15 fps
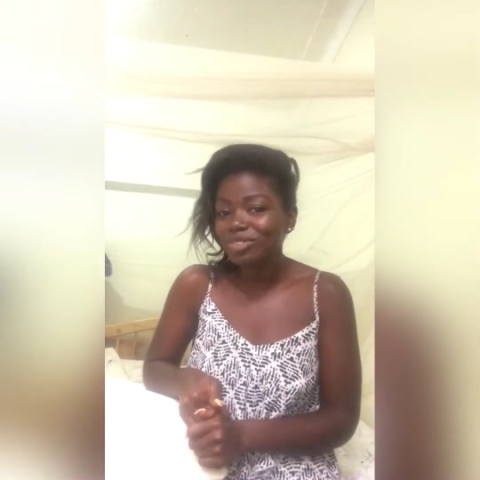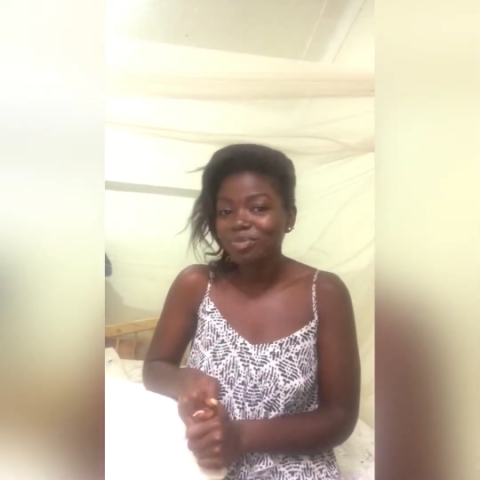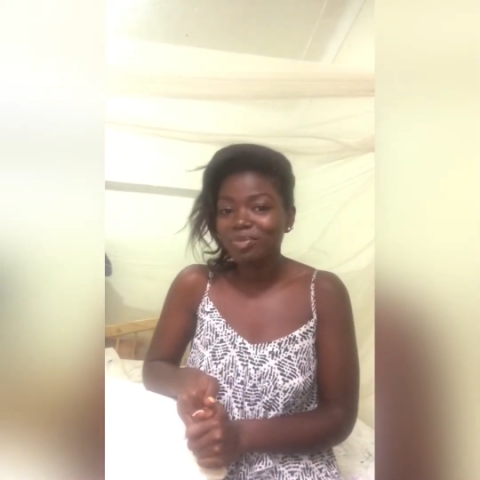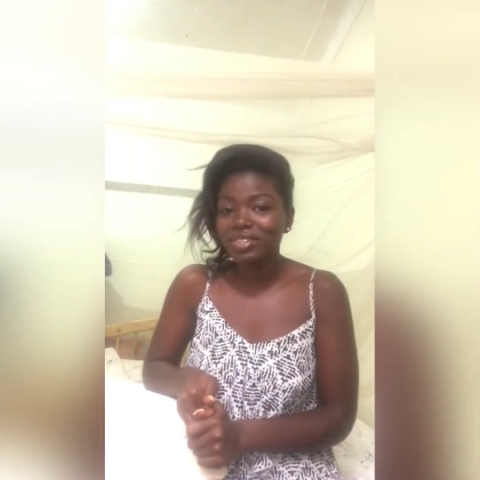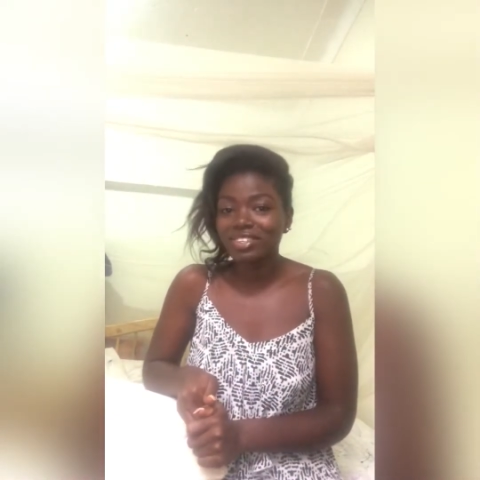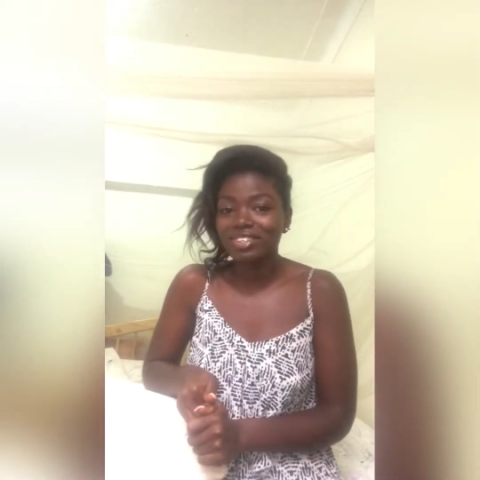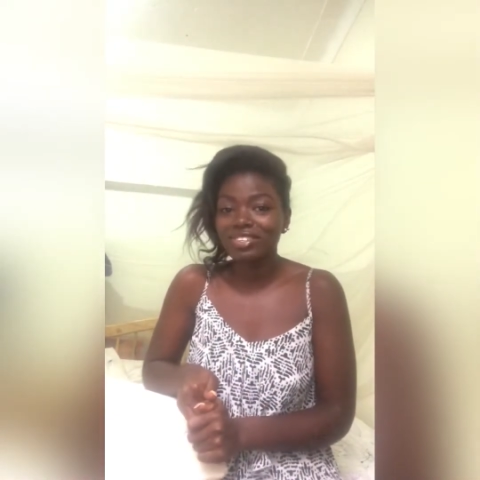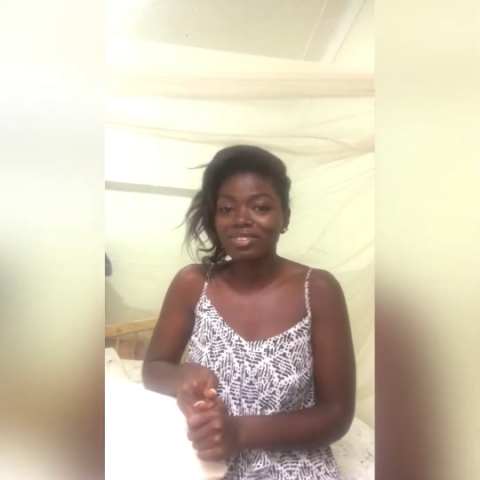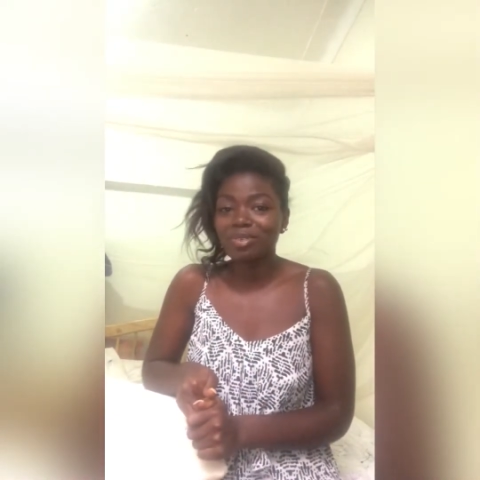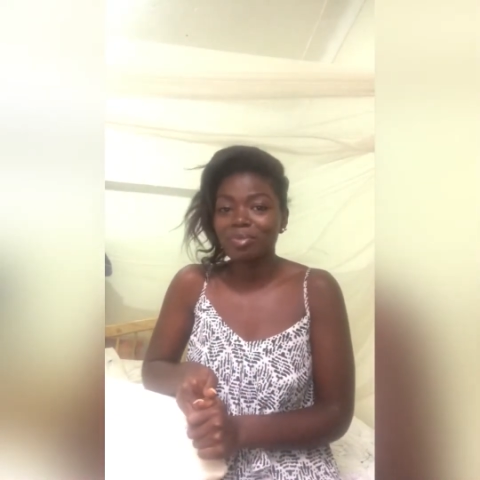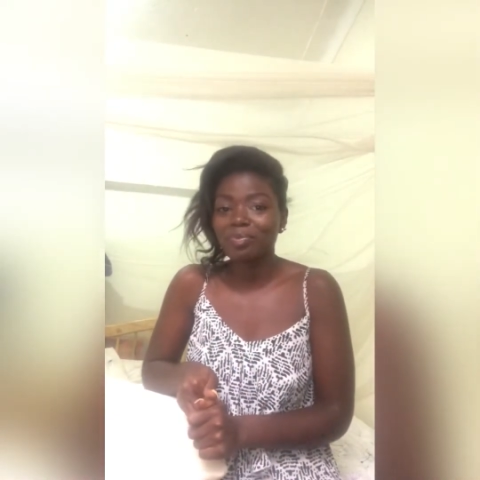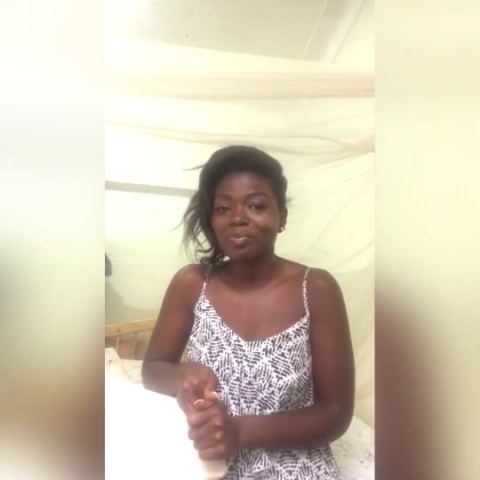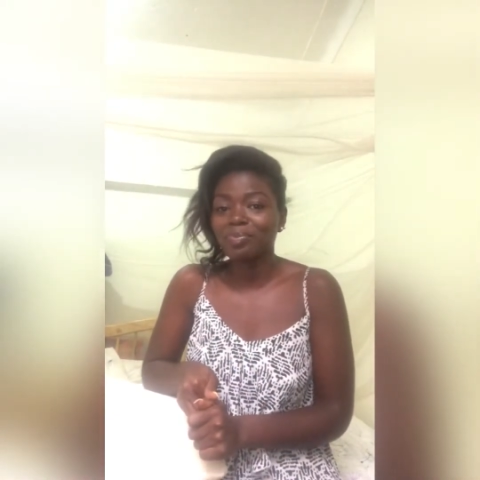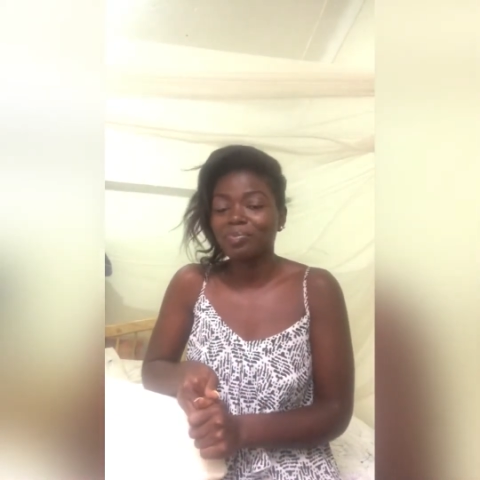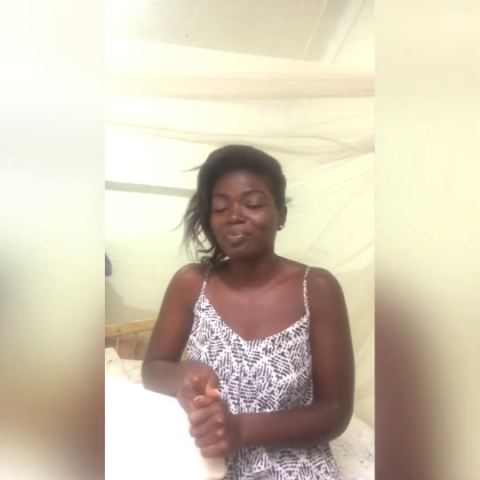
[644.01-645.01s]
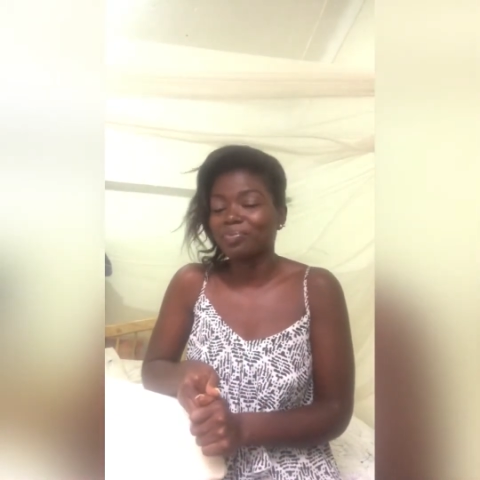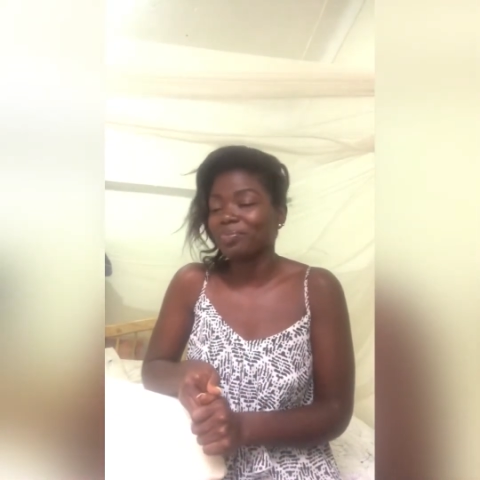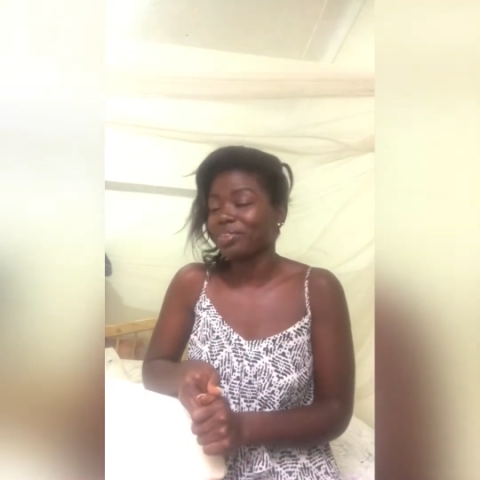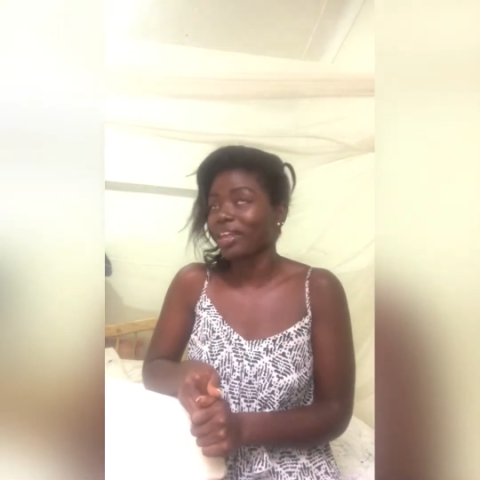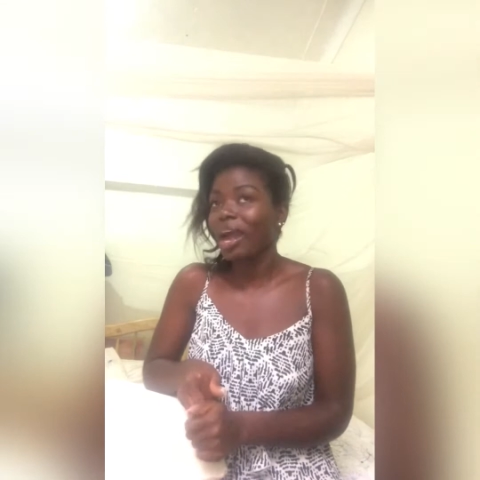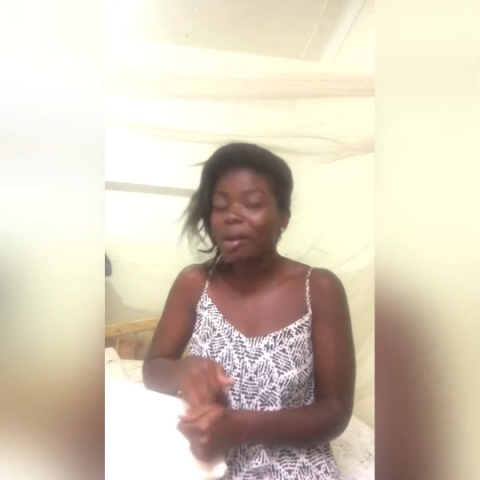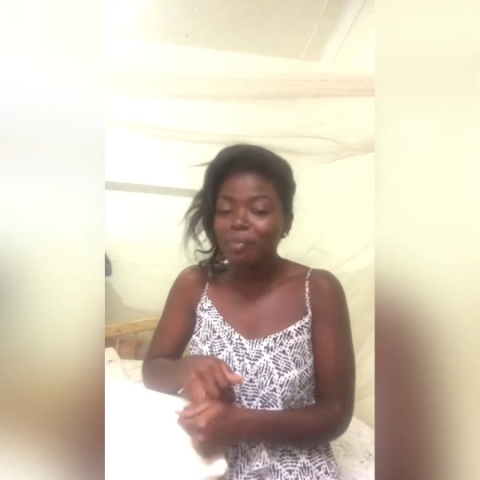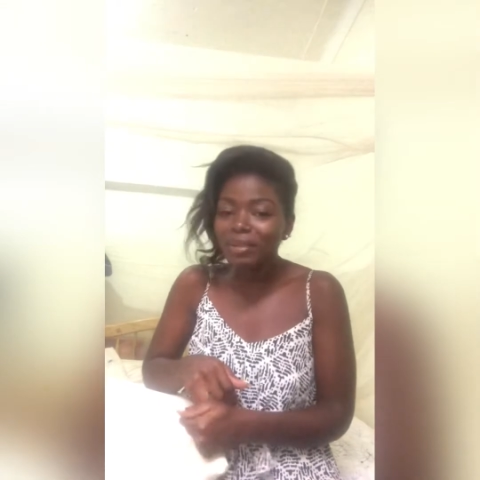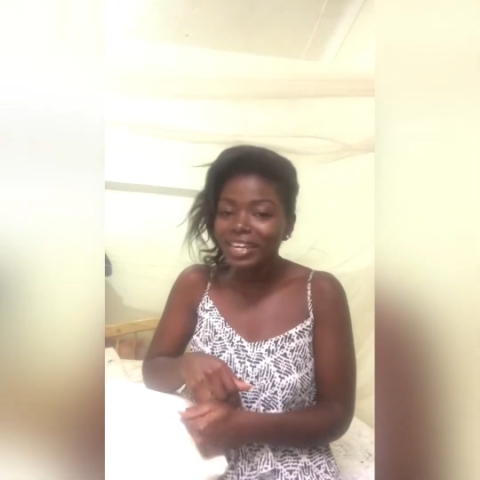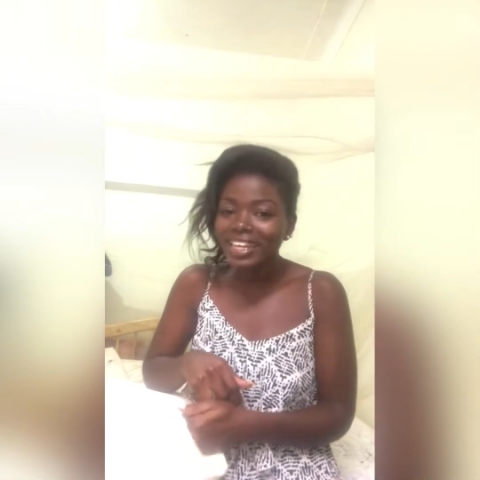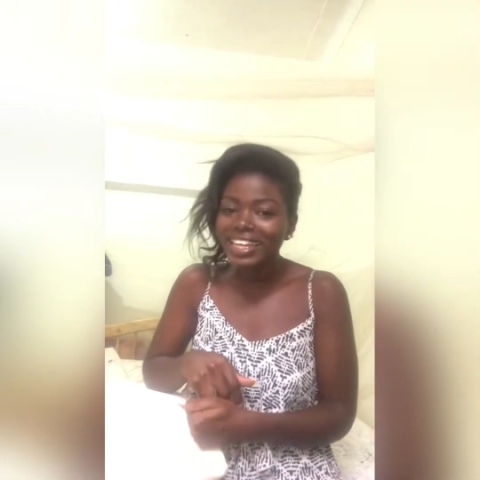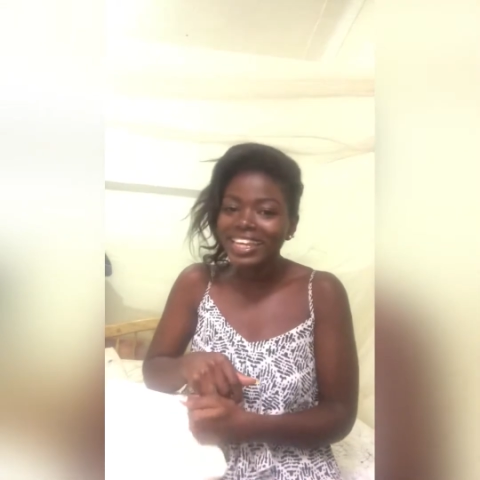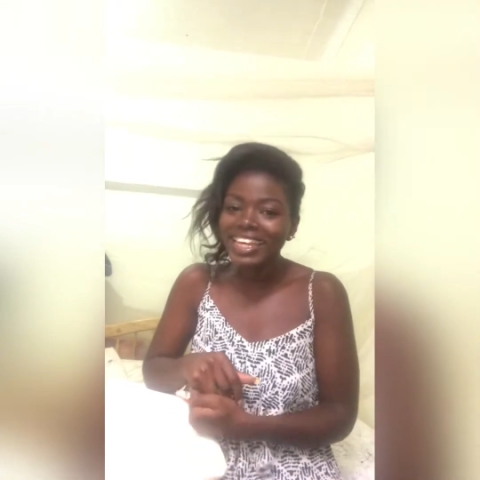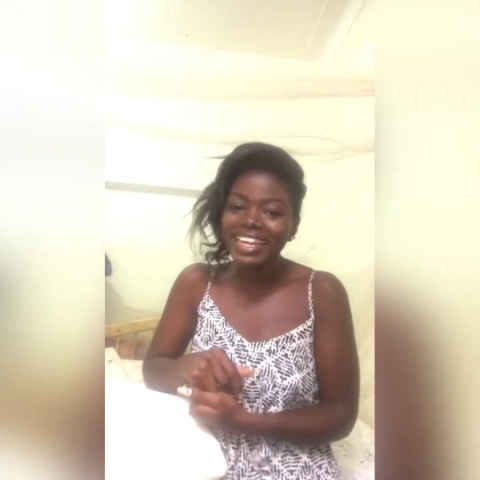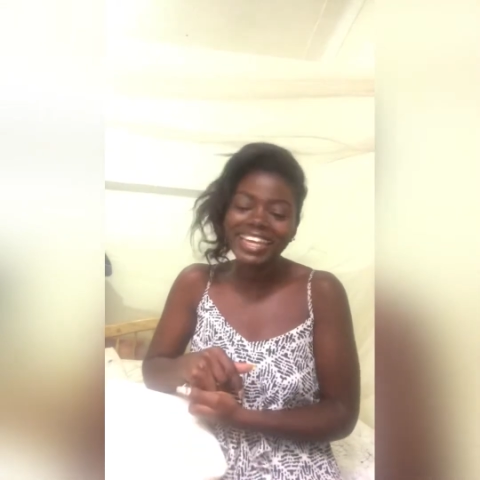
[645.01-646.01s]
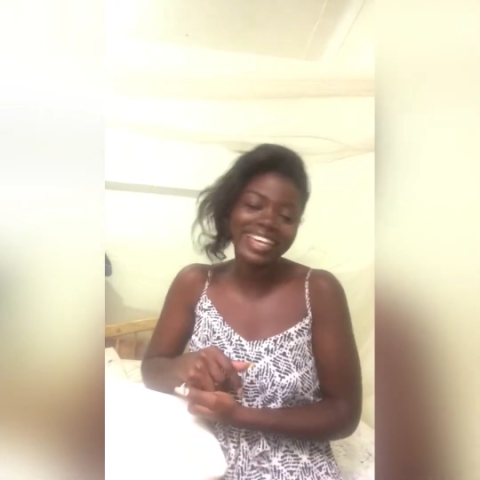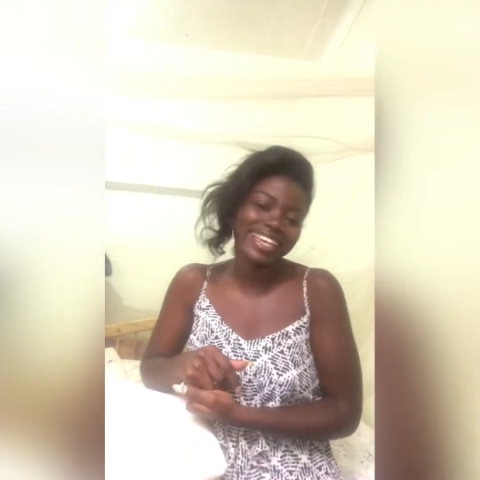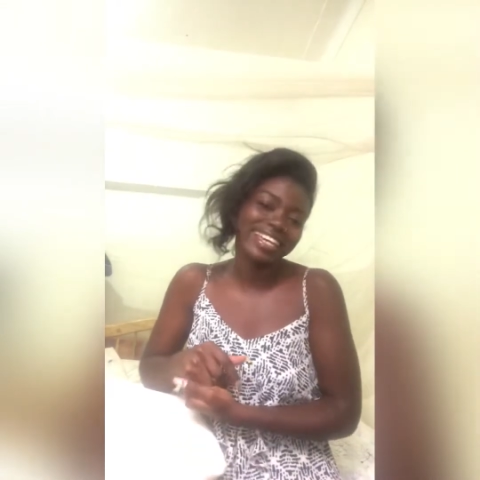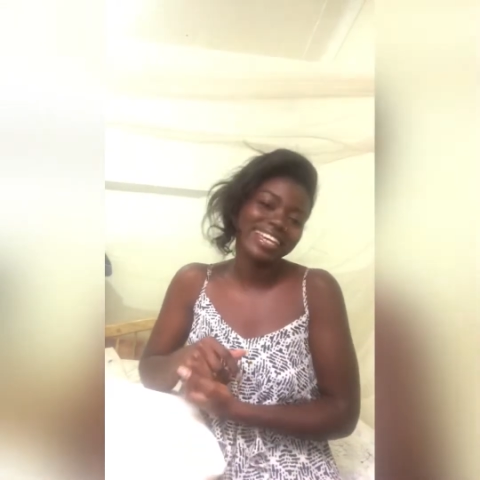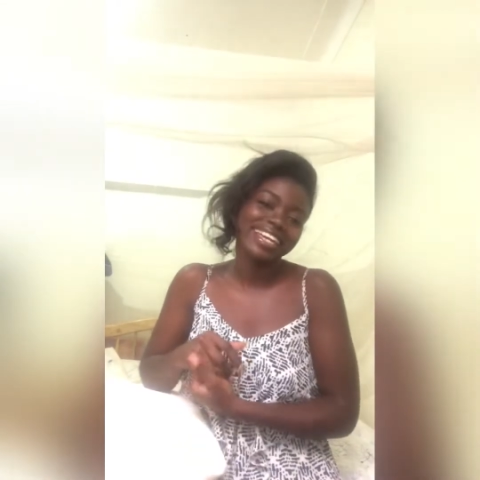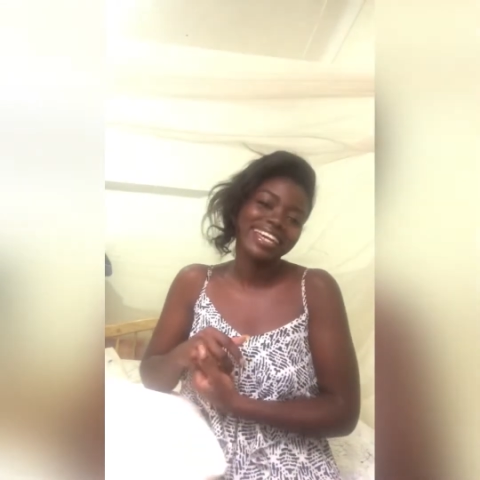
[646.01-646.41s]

You better stop coupling.